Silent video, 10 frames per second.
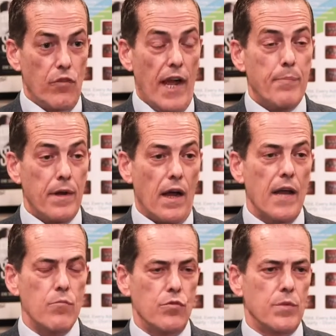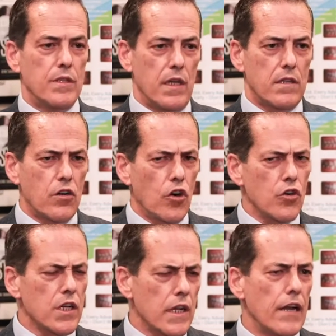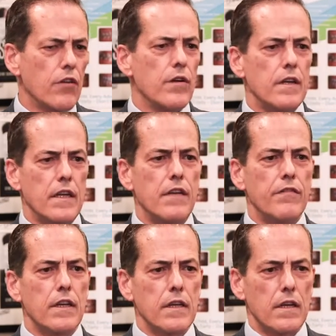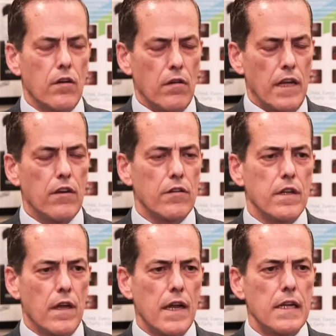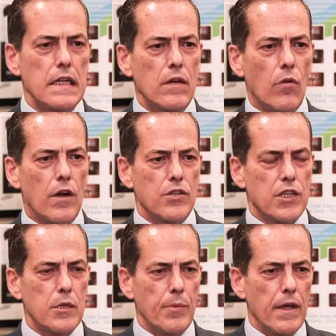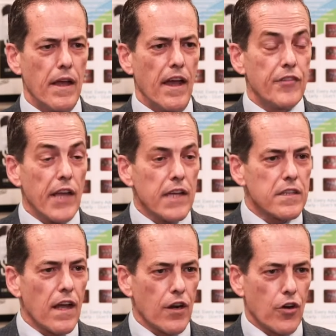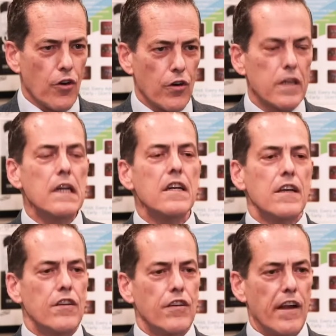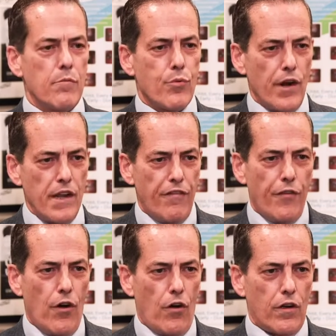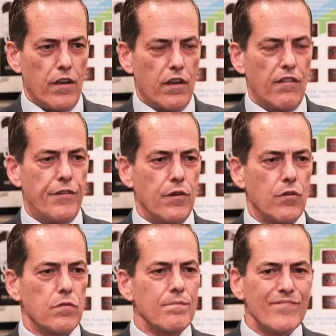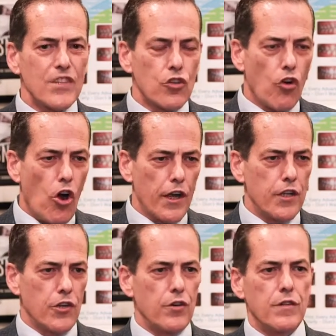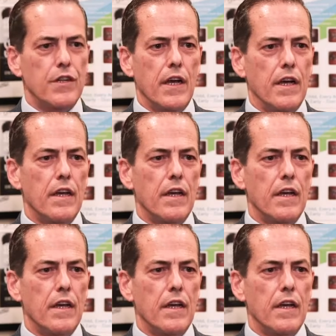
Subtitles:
Rapid eye movements, that occurs later in the evening or later in the night while you're sleeping. If that's not occurring, you're going to have brain fog. You're going to feel groggy during the day.